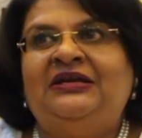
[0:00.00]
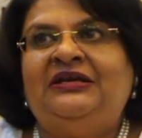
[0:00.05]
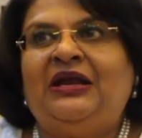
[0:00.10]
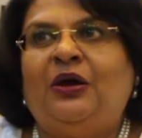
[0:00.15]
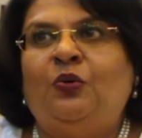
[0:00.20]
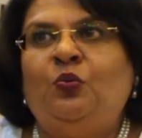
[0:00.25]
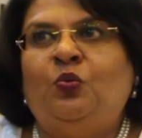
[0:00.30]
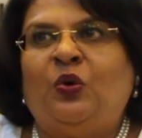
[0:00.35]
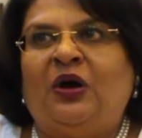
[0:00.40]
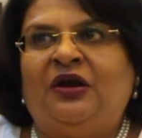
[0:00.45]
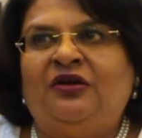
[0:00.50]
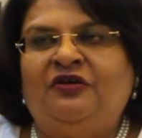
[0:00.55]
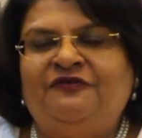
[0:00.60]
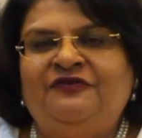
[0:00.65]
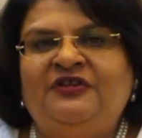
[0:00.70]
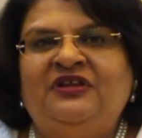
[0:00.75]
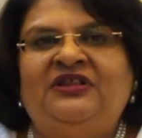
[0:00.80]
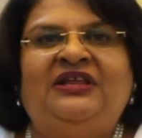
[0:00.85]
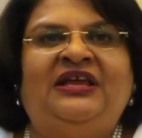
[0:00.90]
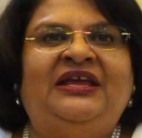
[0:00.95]
Now, one
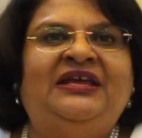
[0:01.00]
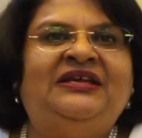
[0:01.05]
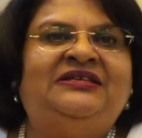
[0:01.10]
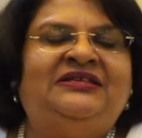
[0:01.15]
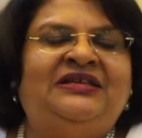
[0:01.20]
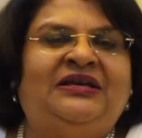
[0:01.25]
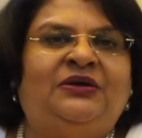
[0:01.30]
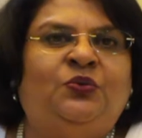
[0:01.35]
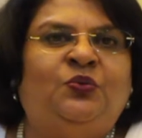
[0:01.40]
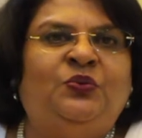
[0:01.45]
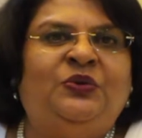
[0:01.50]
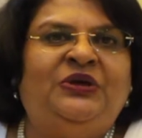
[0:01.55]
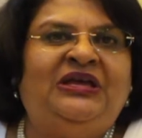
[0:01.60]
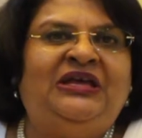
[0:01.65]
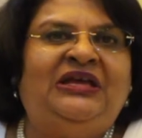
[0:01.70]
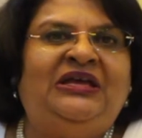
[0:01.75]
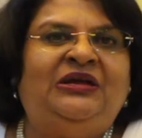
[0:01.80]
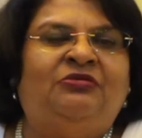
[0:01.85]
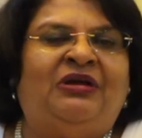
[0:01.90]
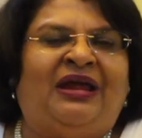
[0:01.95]
of the things that
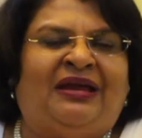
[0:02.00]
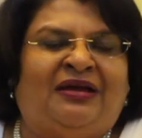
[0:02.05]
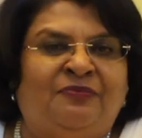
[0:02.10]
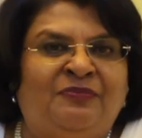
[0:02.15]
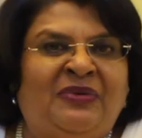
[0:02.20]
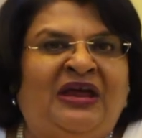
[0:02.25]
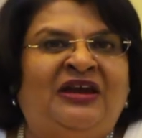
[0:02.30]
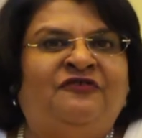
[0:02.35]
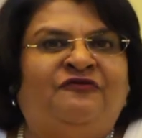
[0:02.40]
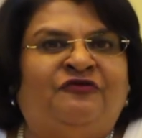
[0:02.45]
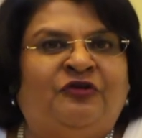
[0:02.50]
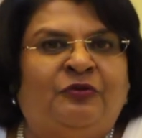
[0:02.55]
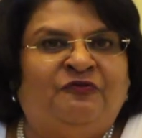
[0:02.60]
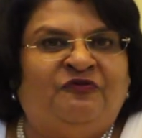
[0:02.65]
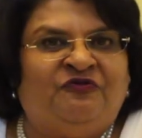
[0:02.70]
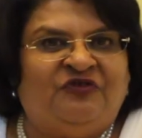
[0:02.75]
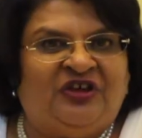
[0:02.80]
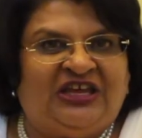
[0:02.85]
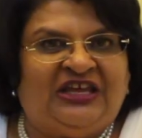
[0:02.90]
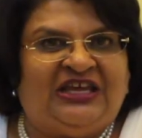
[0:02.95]
we recommend from
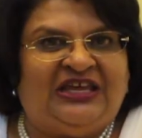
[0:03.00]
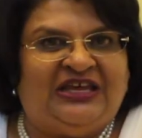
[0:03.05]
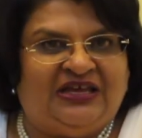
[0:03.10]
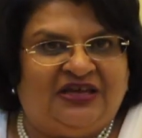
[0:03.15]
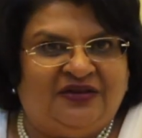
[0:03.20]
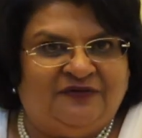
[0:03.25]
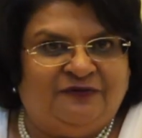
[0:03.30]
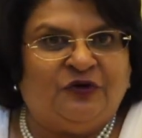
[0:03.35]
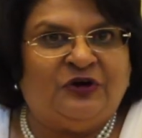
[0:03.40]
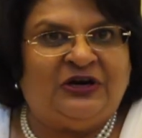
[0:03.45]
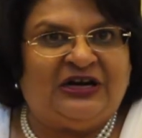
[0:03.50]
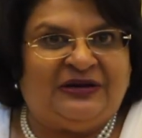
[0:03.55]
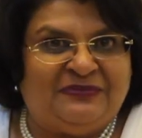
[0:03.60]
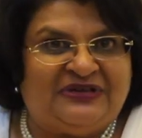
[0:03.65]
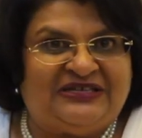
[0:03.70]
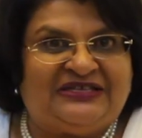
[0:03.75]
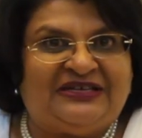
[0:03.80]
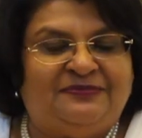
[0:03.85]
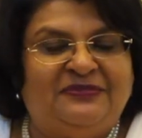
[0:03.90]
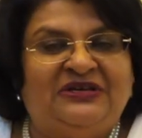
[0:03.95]
FICCI for
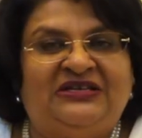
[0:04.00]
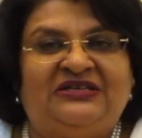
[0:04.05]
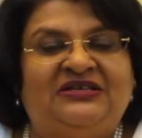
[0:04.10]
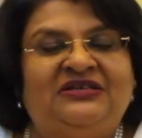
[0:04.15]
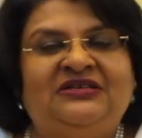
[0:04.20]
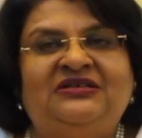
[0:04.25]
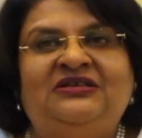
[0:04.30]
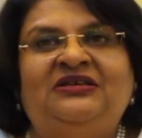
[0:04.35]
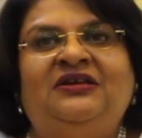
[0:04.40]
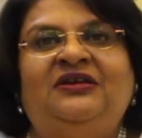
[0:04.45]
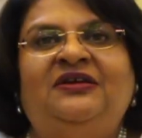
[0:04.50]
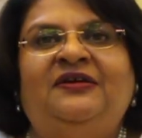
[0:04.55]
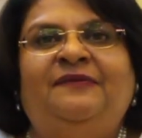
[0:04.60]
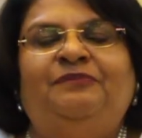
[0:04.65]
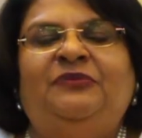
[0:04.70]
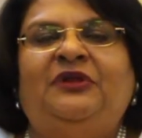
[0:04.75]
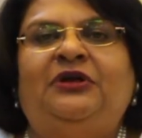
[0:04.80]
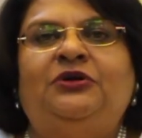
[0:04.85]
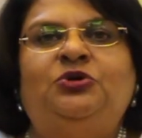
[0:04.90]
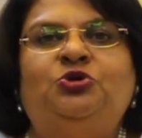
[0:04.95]
MSMEs is
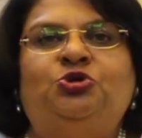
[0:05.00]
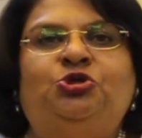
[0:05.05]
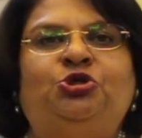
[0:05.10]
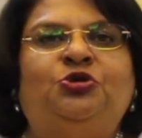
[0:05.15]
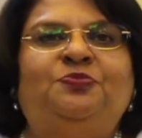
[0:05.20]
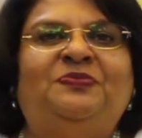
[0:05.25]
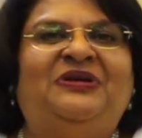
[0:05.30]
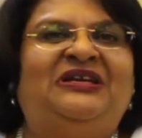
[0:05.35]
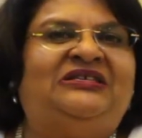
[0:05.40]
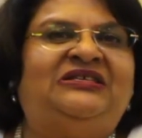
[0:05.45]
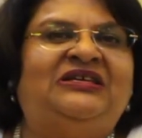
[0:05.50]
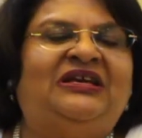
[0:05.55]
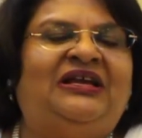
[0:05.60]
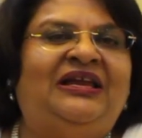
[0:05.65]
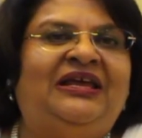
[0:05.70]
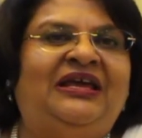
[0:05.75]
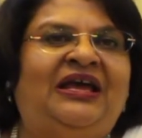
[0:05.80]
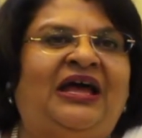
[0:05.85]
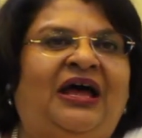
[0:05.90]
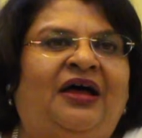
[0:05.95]
that you should
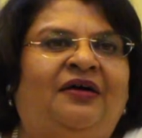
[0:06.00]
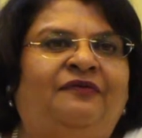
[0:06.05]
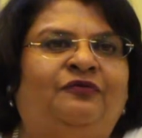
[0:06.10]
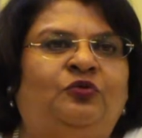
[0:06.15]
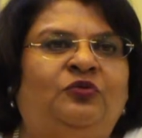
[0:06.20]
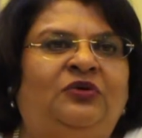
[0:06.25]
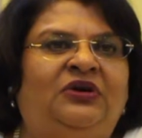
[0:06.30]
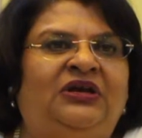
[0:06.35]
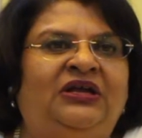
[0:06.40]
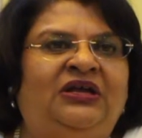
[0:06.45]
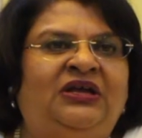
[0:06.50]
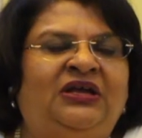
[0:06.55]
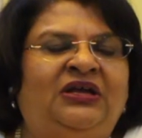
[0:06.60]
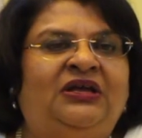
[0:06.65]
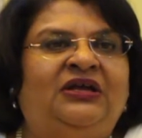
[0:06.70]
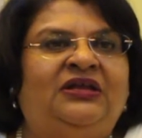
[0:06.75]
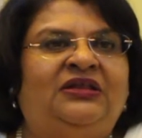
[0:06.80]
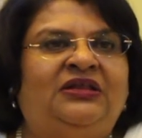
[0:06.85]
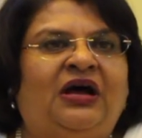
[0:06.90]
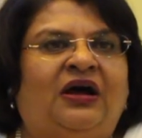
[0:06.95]
basically have only
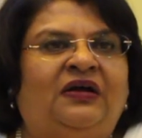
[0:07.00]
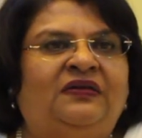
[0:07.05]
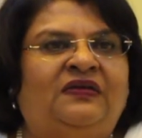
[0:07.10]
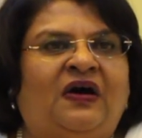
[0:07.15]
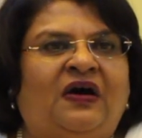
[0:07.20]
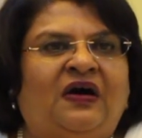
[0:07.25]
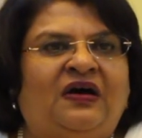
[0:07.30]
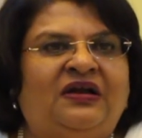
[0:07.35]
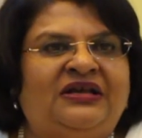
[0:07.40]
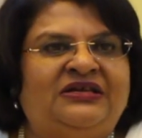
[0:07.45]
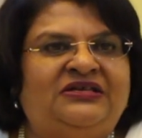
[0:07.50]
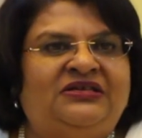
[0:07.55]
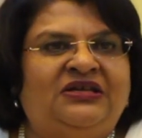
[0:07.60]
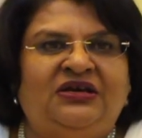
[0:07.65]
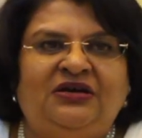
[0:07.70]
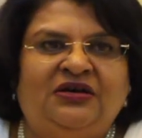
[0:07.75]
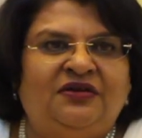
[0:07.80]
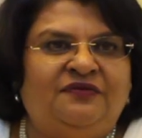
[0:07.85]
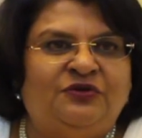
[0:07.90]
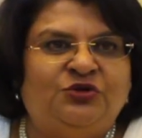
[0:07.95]
the Aadhaar as
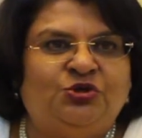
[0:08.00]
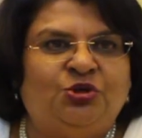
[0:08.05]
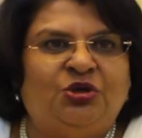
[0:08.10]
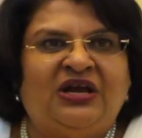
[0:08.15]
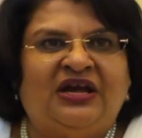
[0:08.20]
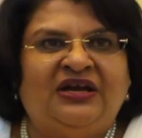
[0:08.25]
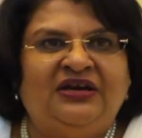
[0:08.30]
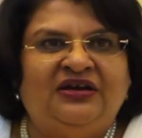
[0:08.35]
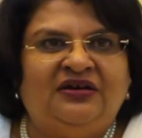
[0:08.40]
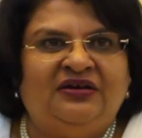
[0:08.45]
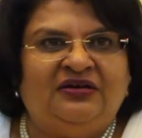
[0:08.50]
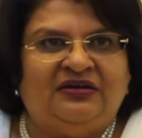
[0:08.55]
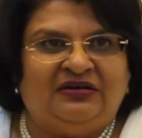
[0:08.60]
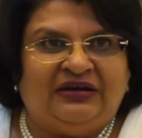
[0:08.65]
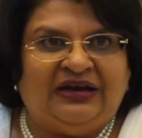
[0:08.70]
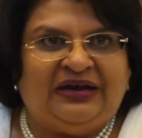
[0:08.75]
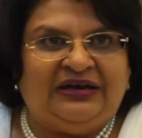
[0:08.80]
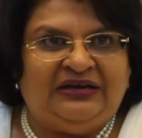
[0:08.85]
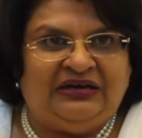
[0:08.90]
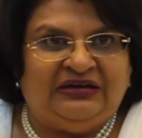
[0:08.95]
the individual
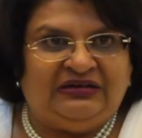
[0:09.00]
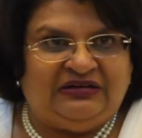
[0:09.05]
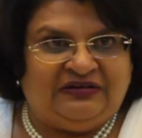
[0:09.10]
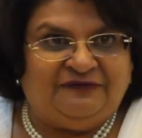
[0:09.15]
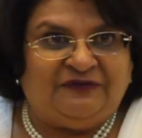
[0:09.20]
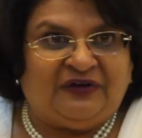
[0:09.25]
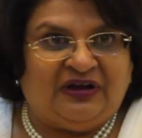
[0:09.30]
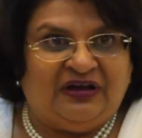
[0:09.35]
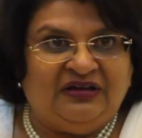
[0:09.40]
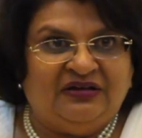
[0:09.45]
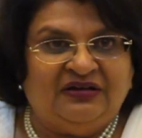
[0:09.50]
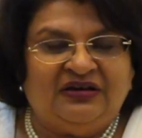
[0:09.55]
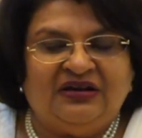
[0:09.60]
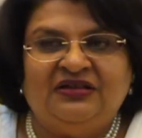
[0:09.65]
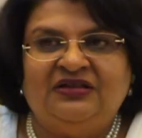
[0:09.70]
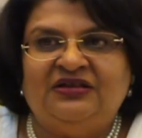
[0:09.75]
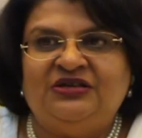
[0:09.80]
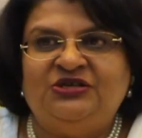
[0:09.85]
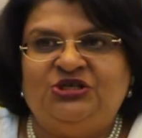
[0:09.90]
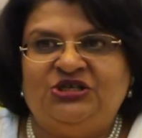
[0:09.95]
identifier
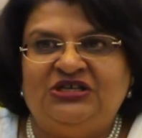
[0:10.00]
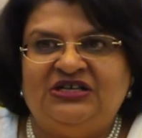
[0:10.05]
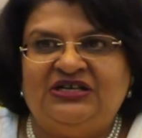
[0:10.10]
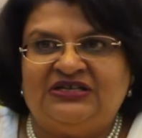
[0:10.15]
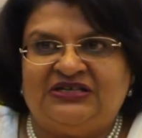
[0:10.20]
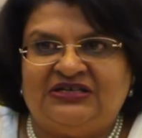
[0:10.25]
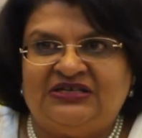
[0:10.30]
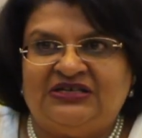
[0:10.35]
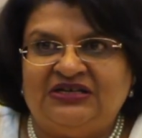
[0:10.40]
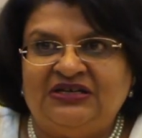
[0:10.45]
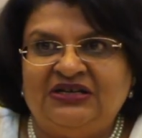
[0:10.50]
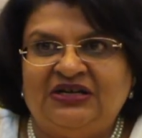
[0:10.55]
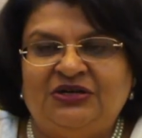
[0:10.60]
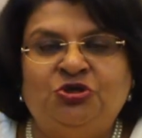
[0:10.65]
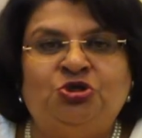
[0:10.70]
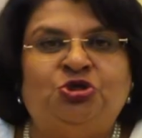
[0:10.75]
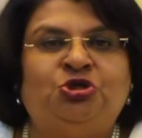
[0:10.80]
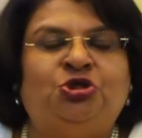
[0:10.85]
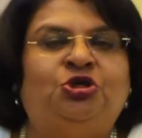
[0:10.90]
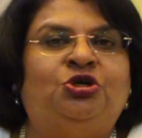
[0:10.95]
and the GST,
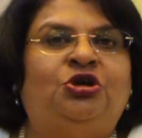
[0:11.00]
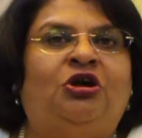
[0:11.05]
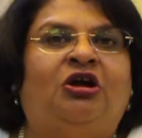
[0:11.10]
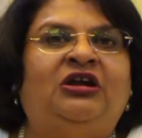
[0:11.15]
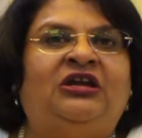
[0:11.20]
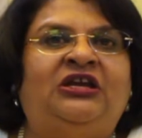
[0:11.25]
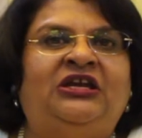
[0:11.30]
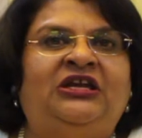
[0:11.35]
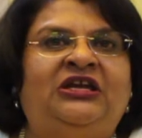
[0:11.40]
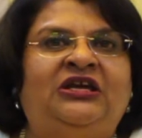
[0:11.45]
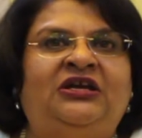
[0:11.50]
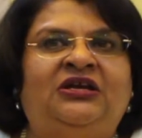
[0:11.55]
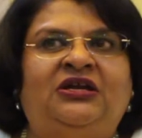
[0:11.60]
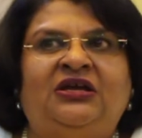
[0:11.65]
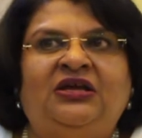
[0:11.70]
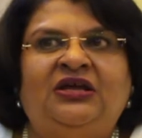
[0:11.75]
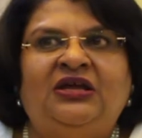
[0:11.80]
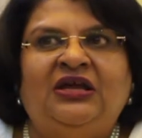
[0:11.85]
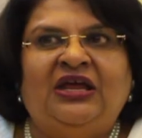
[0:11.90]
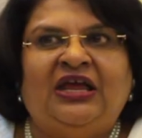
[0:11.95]
and you should not need
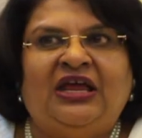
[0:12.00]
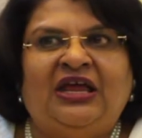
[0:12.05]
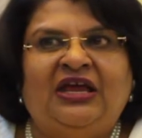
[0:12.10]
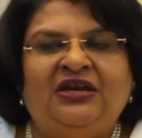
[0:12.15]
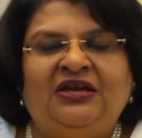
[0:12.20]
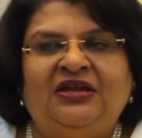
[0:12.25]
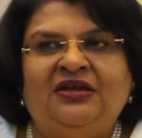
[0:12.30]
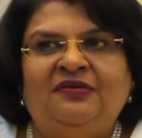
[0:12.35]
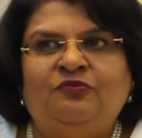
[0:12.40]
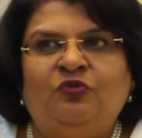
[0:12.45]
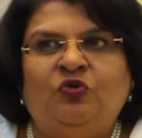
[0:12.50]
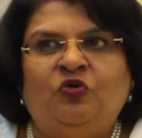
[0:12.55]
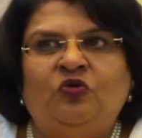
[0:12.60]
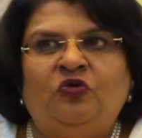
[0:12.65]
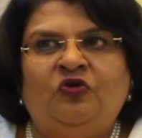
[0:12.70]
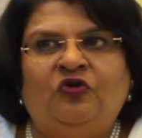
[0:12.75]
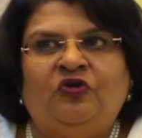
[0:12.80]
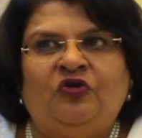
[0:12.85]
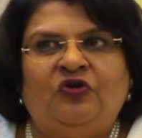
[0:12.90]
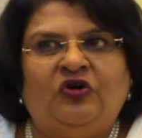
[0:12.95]
any
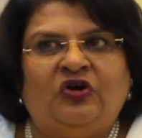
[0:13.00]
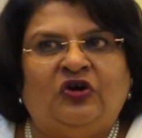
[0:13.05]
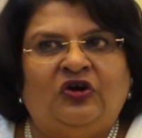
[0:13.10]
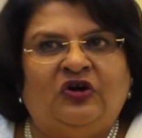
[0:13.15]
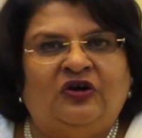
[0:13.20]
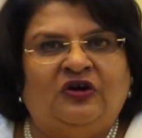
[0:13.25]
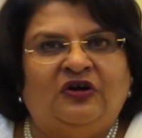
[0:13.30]
more